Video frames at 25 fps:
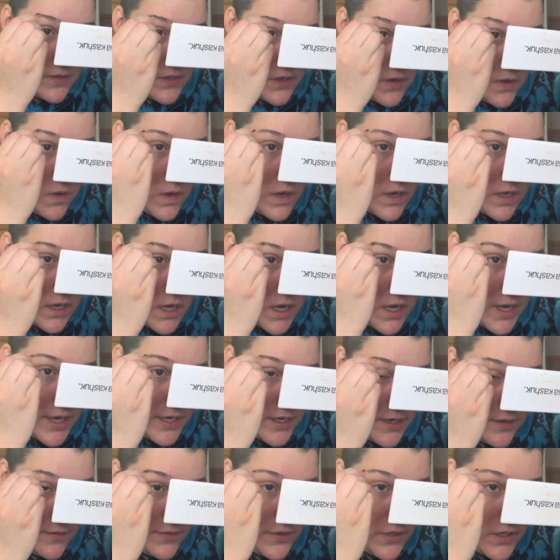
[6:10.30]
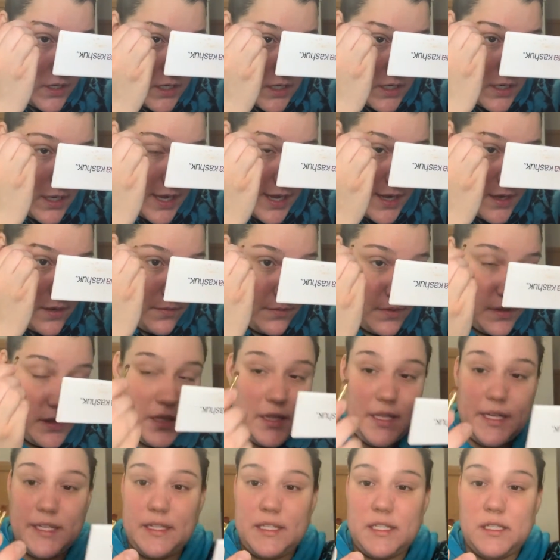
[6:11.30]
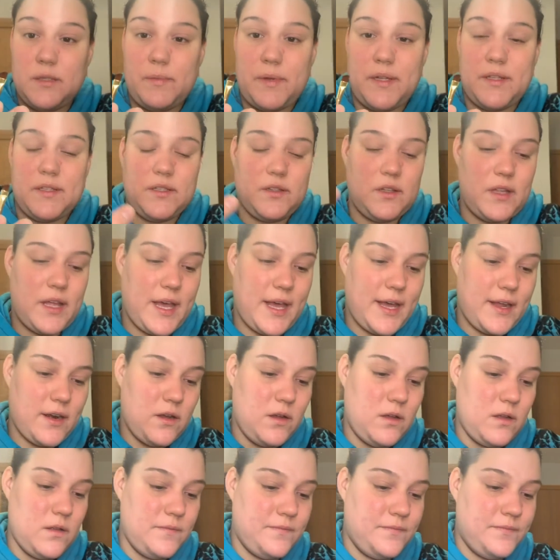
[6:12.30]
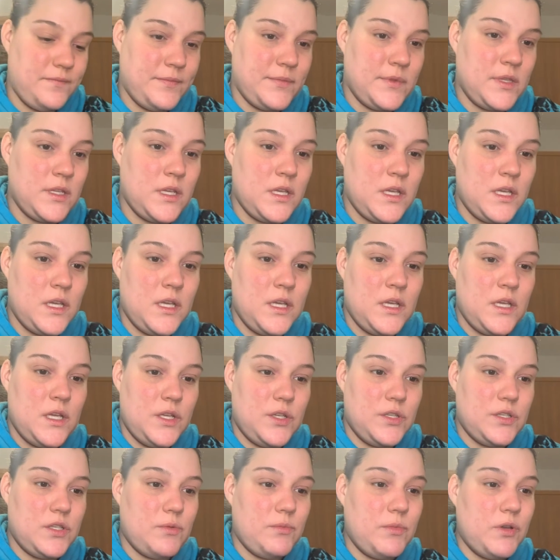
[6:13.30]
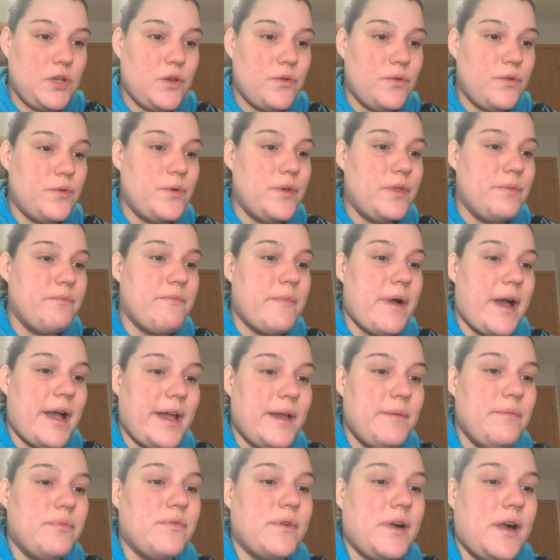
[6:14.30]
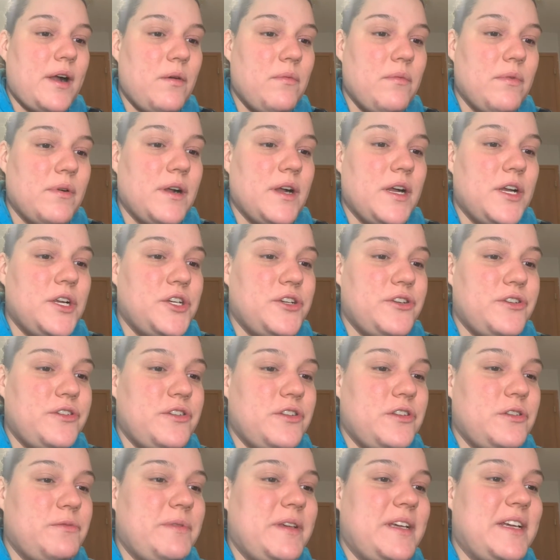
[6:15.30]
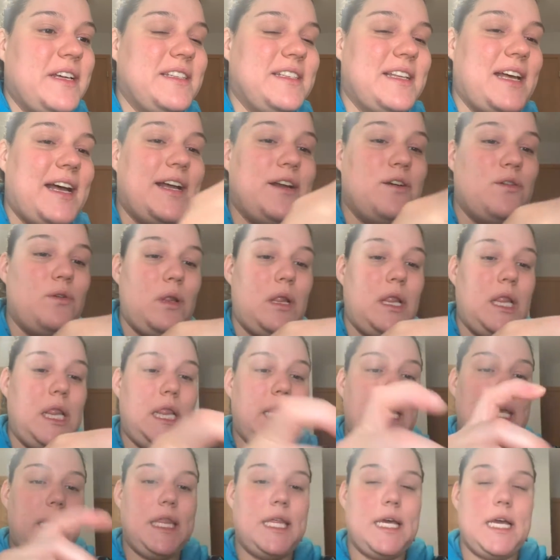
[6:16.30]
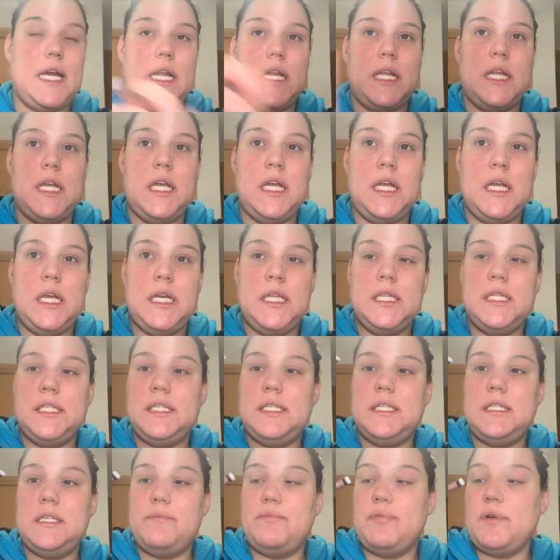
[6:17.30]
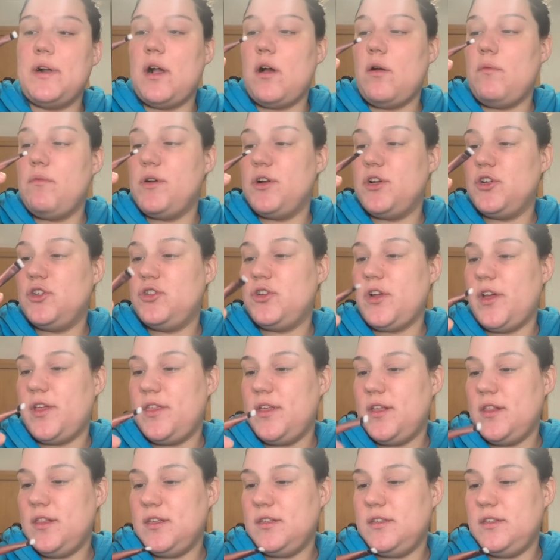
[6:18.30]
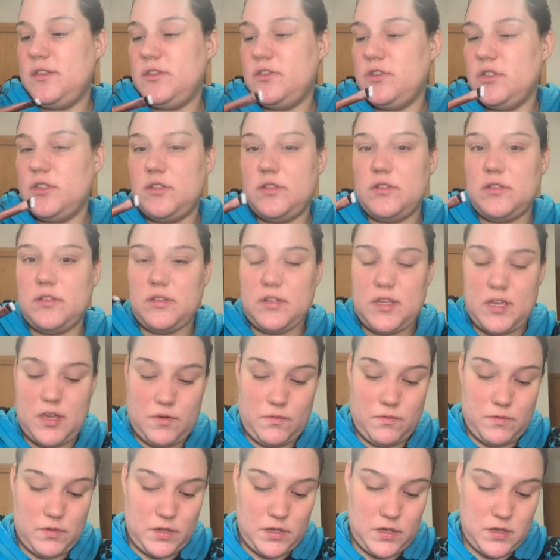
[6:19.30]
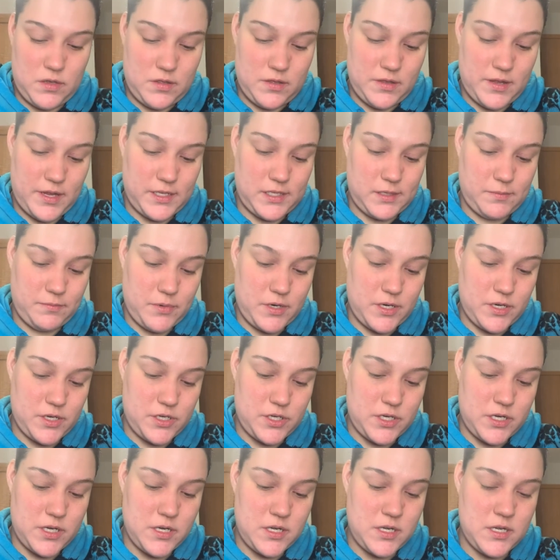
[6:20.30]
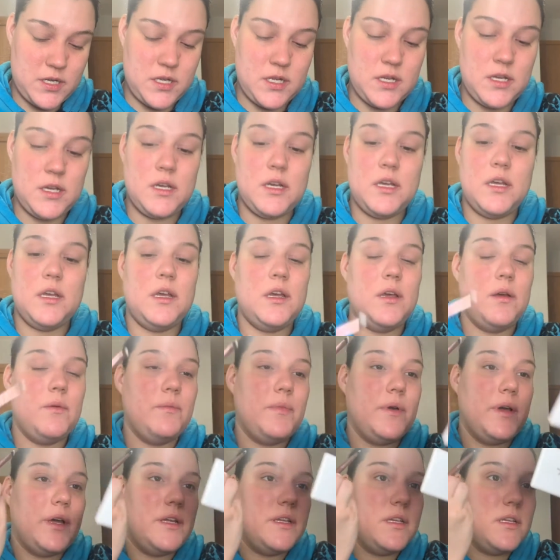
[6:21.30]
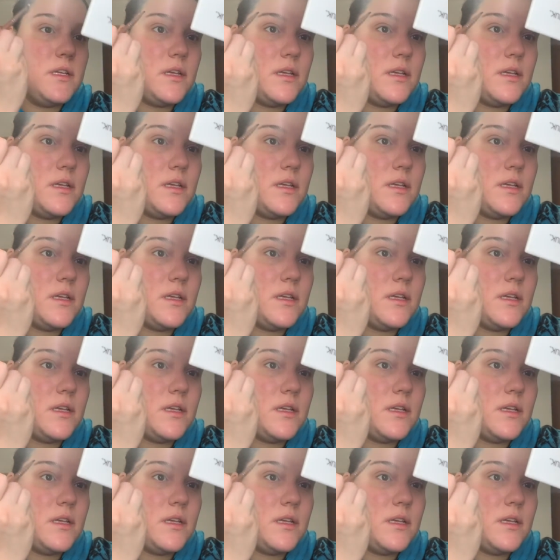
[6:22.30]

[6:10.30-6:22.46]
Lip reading: are kind of dark. I don't really like this pencil at all. So I'm gonna go in with my brow brush just because I don't like that. This is the brow brush. I think this is just like a really nice brush, but